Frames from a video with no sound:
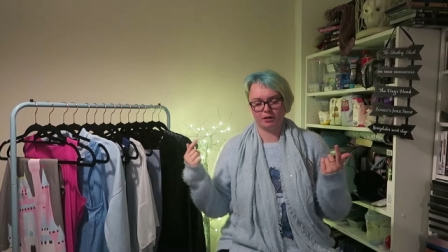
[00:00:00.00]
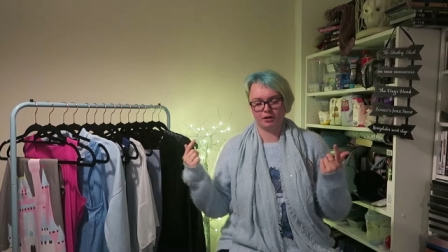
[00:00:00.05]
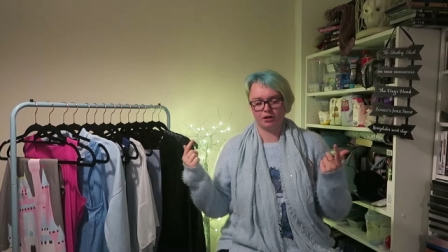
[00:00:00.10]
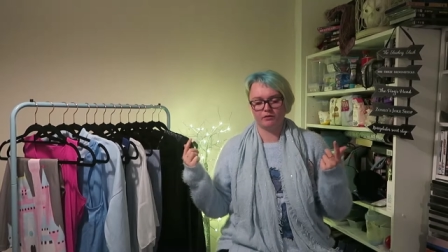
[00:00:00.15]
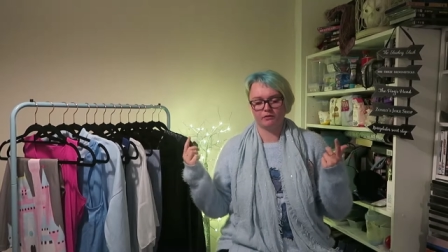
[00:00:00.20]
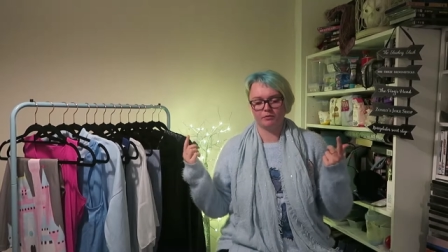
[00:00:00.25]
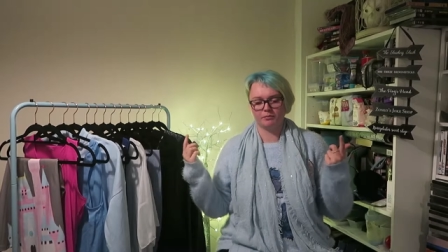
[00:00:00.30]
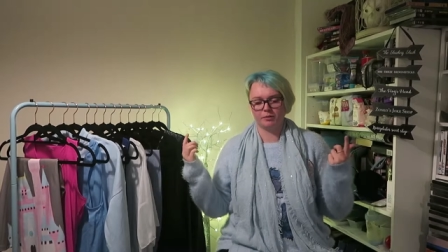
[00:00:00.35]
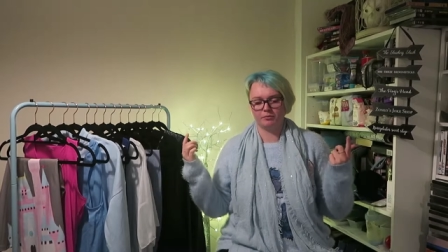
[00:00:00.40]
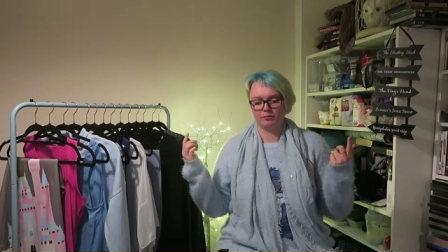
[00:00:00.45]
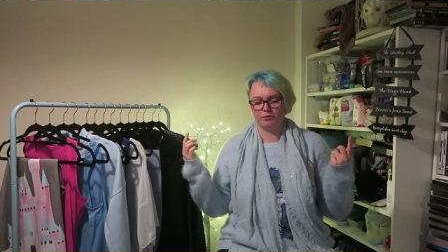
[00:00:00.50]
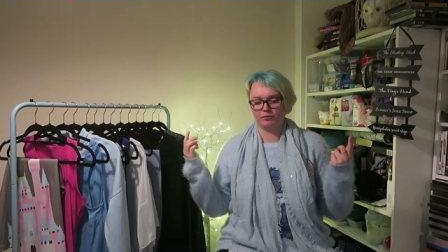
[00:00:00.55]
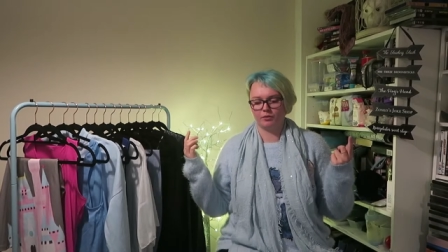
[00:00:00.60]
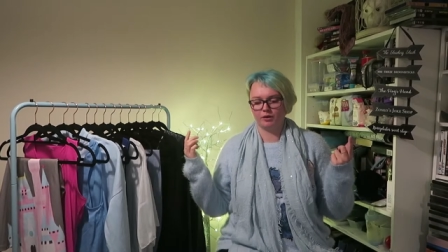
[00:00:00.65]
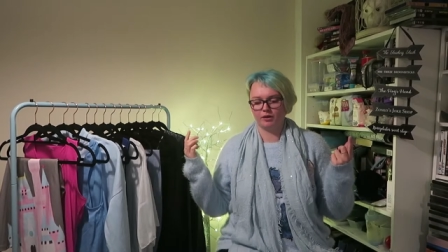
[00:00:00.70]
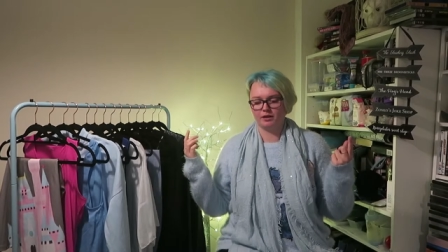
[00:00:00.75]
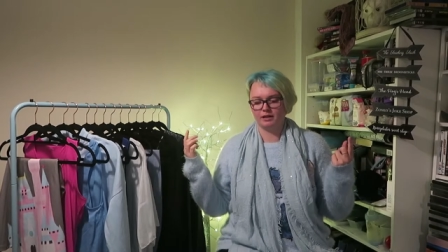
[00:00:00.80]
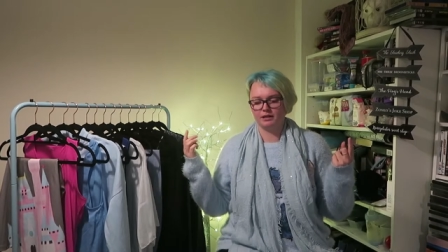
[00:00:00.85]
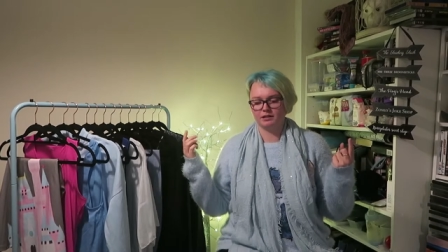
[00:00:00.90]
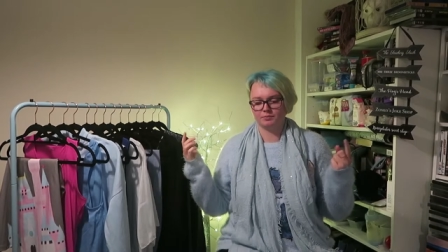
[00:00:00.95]
I can't remember
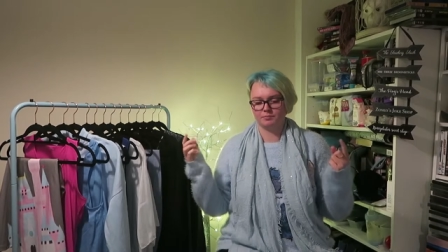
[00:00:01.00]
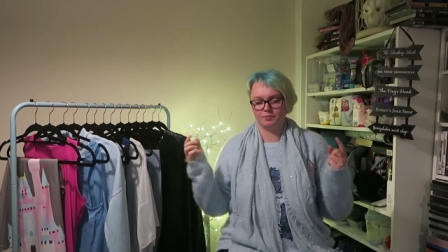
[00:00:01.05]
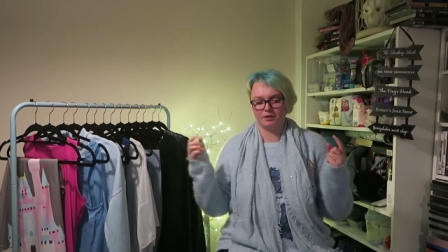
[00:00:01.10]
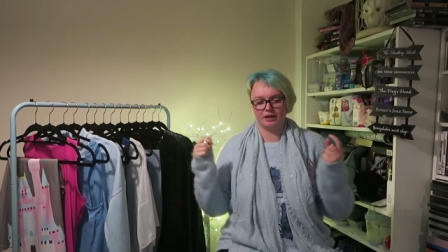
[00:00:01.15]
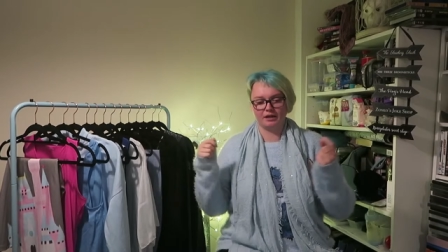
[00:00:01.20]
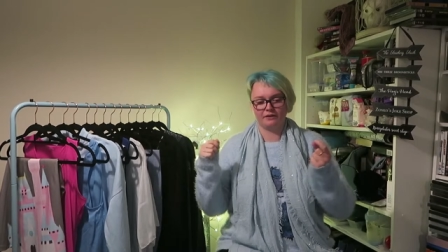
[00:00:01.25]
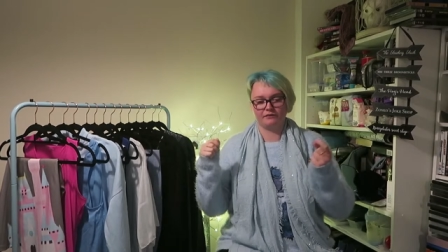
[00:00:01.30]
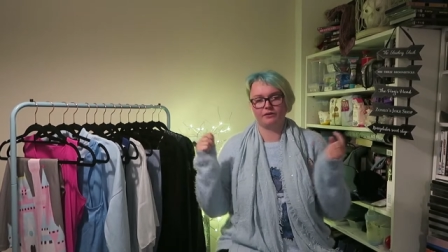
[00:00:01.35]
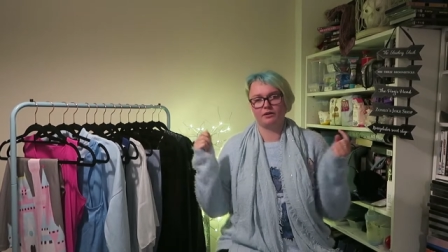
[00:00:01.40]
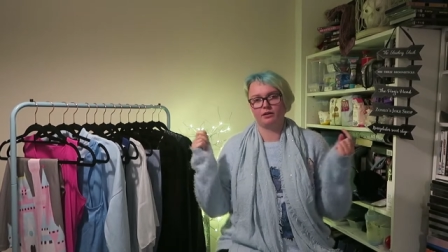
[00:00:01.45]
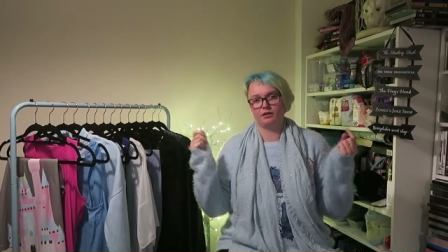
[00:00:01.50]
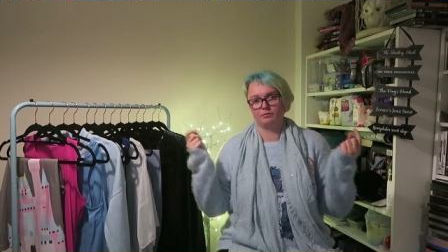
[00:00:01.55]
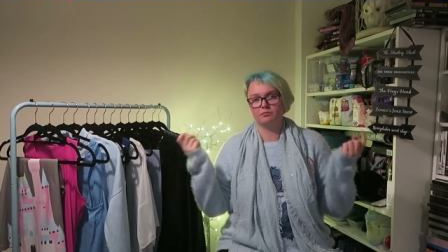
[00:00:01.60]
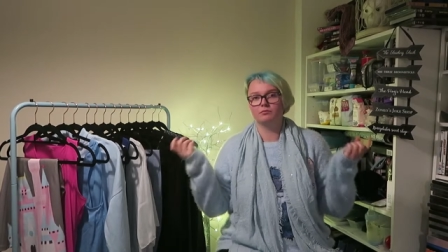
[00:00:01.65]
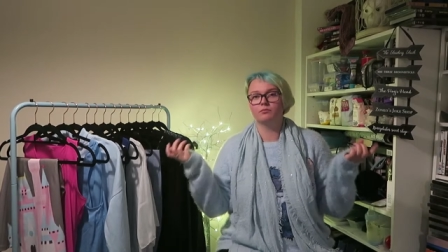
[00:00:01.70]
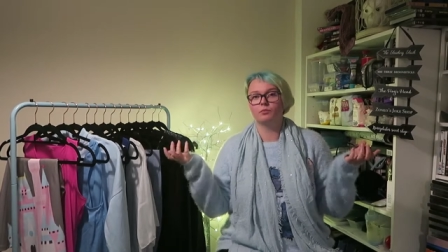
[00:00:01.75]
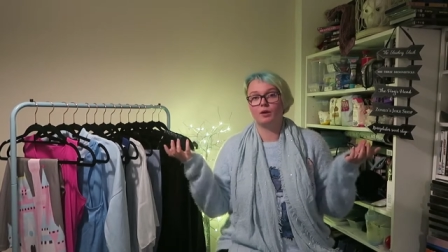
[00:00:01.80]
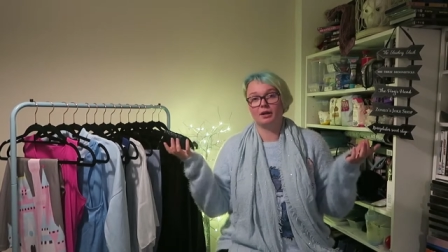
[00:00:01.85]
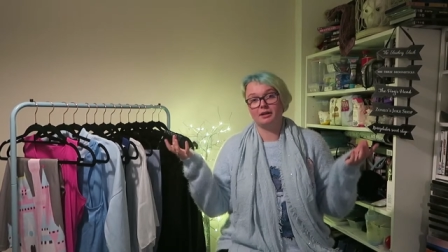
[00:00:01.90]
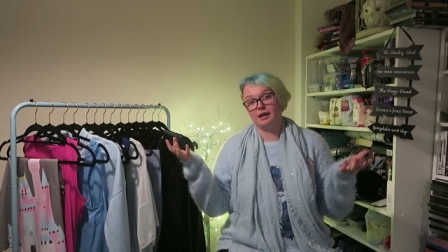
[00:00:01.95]
where it is, but if I
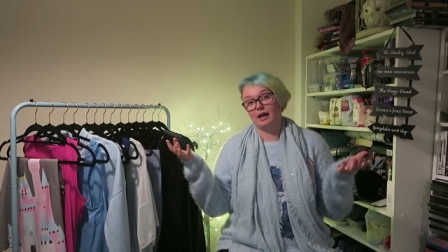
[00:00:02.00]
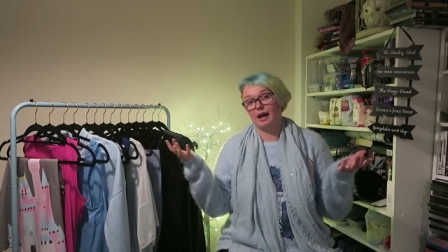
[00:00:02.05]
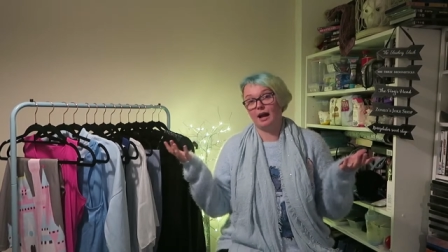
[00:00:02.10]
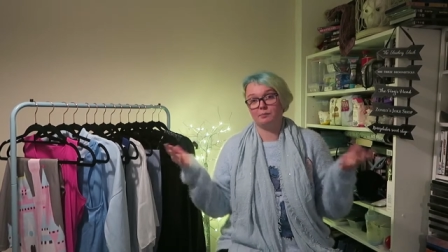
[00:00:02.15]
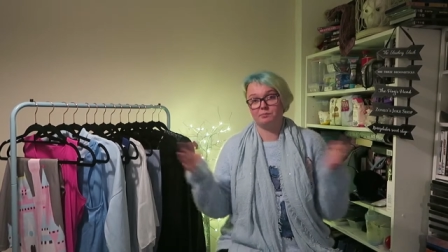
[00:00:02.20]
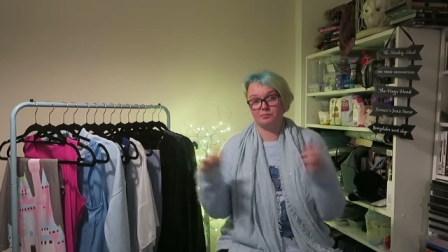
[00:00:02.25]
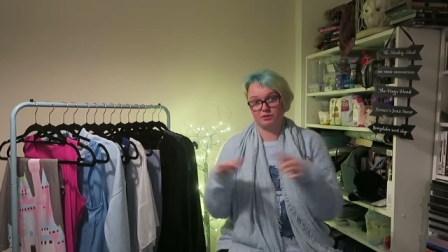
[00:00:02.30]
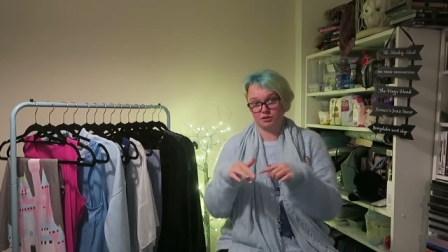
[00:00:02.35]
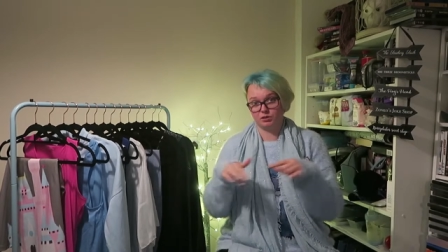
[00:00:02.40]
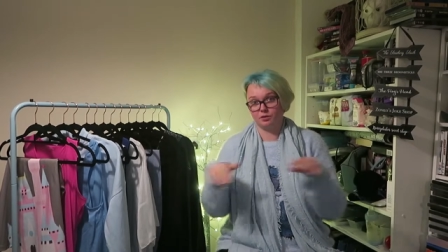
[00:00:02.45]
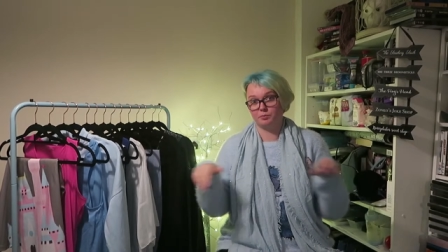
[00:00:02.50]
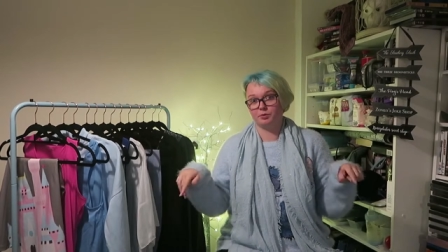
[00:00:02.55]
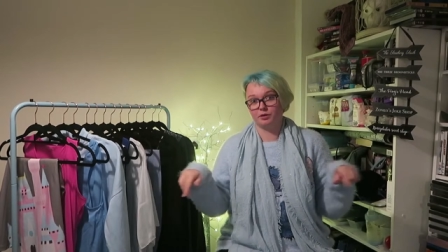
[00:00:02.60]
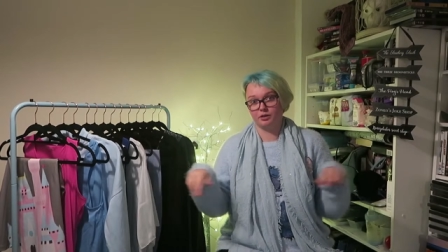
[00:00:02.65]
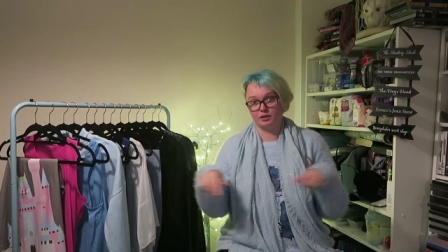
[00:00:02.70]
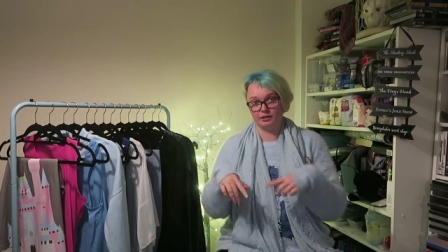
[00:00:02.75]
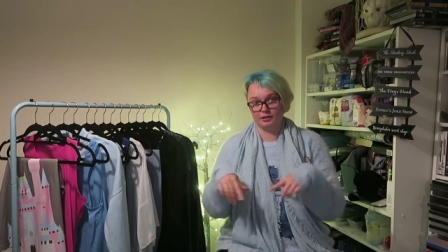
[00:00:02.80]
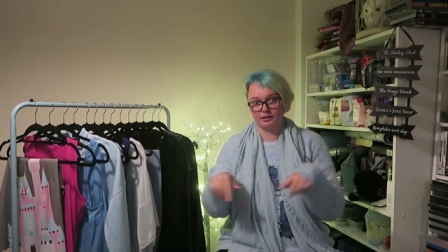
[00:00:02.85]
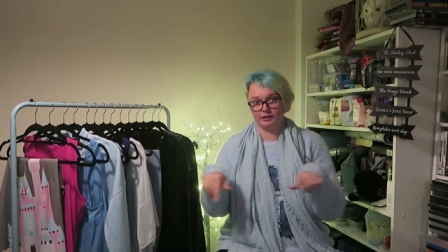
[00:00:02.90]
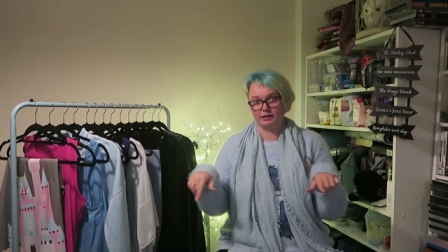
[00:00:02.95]
when it happens, I'll put
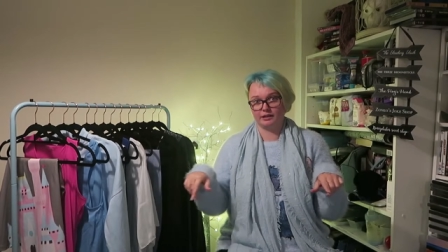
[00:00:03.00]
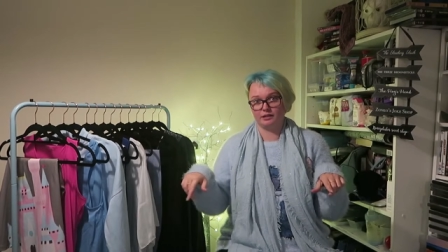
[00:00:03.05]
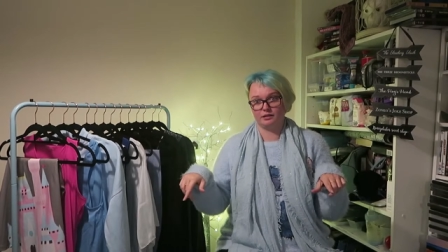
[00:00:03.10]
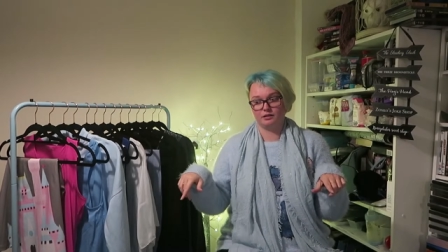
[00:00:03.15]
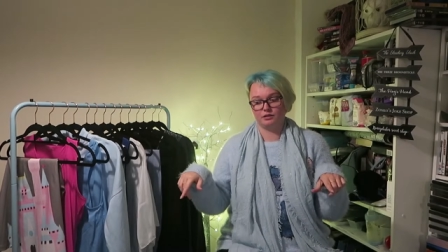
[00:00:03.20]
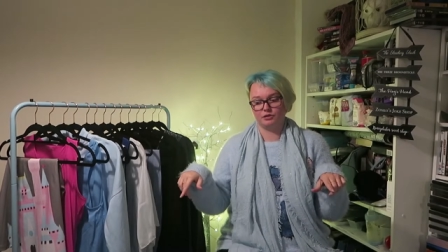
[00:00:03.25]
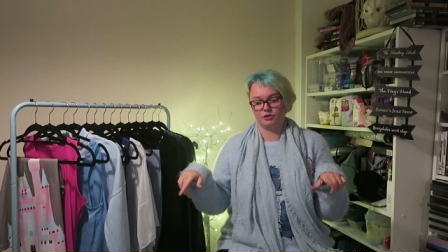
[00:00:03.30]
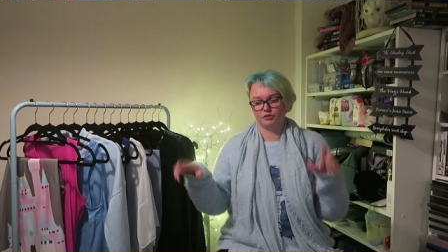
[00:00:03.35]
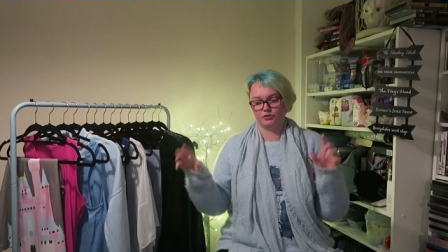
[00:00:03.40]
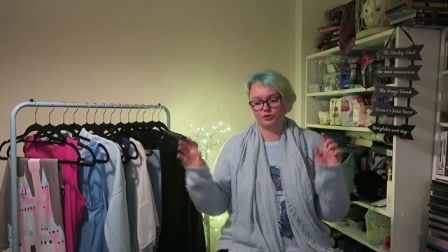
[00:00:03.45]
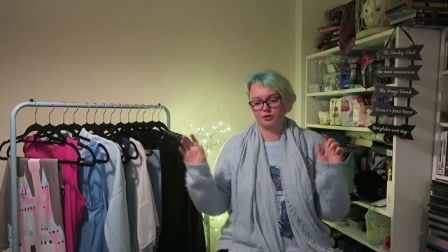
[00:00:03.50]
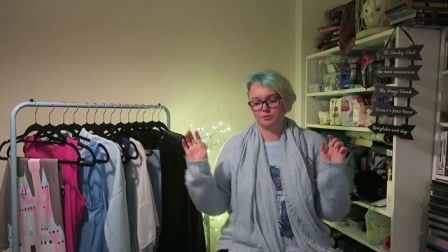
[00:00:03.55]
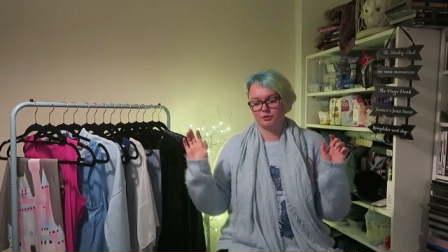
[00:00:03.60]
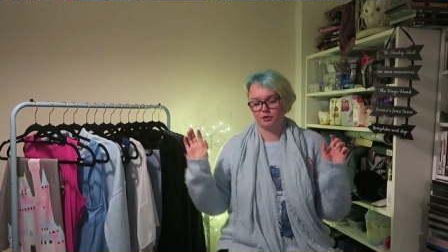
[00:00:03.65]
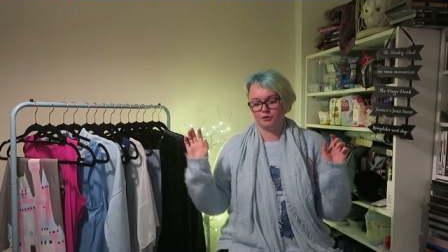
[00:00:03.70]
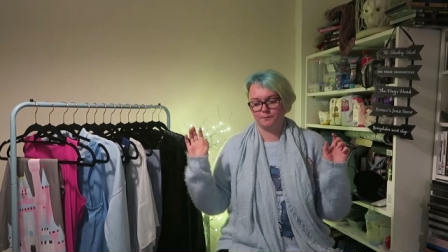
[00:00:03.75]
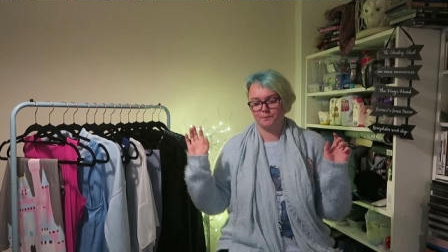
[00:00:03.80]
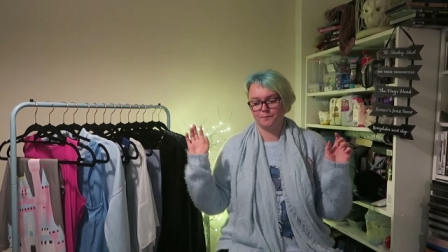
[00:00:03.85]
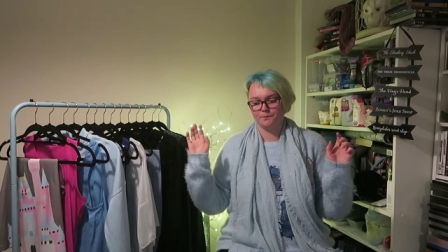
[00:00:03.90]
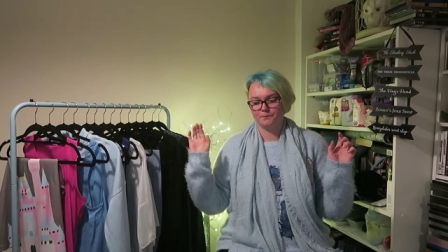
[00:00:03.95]
it in the link in the
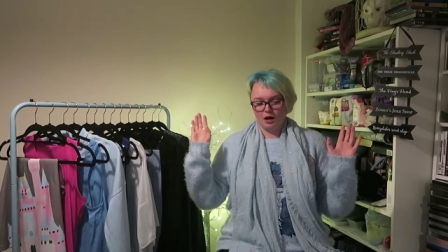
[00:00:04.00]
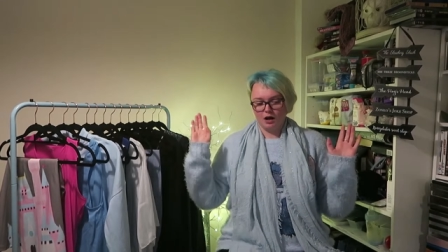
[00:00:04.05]
description.